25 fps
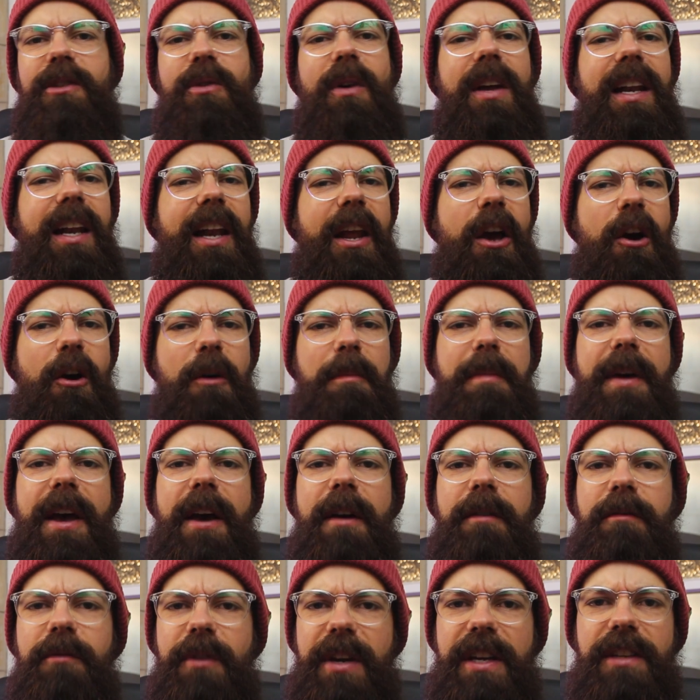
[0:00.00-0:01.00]
So a little bit
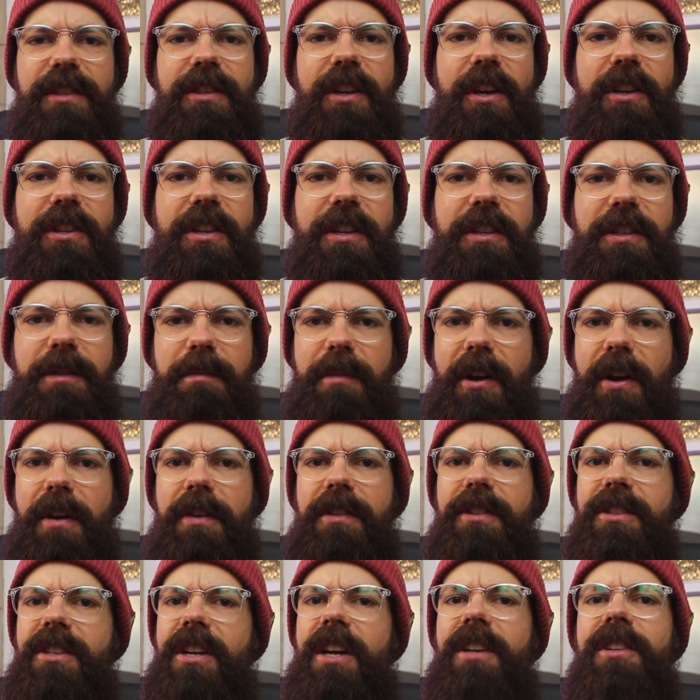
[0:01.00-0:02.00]
of research
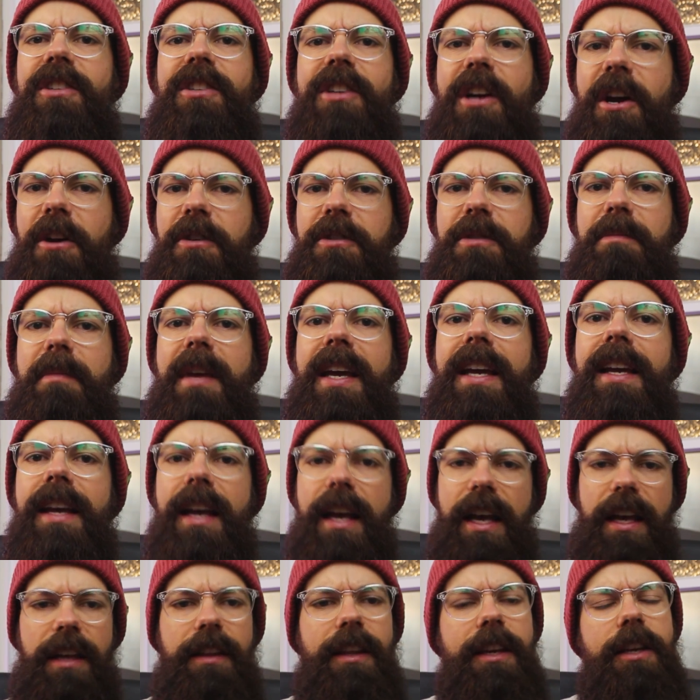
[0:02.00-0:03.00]
experience just shows me
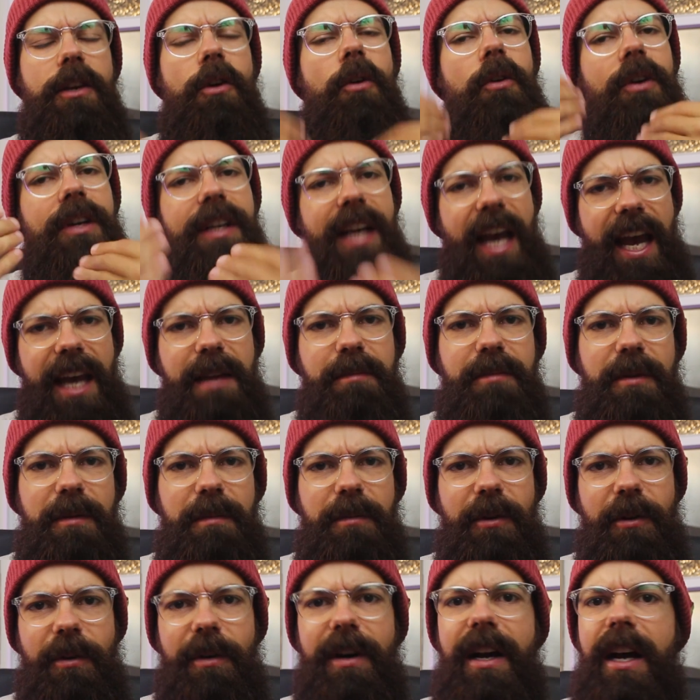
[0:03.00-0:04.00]
that you're
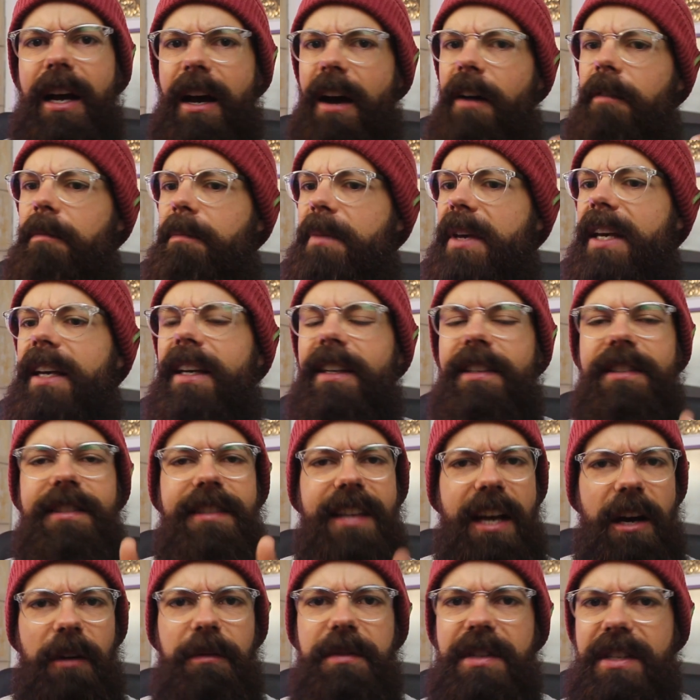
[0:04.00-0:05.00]
capable of being
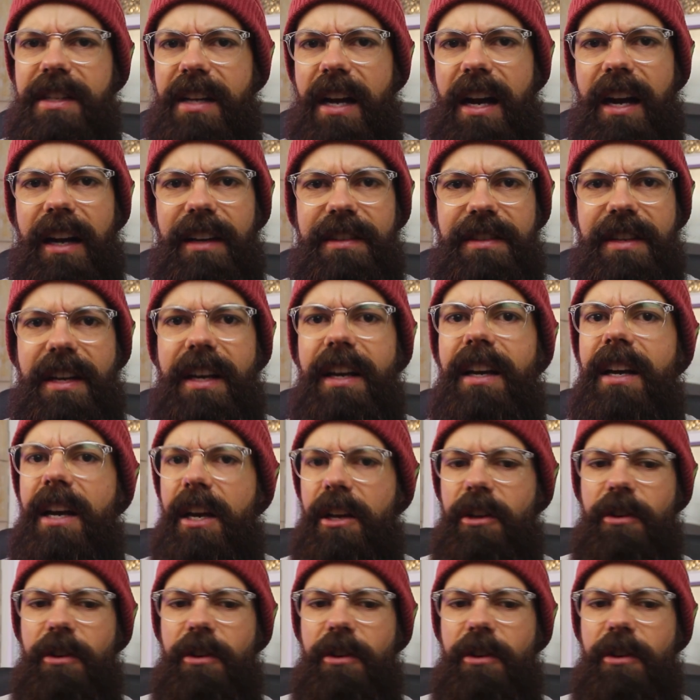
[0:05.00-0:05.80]
self-starter,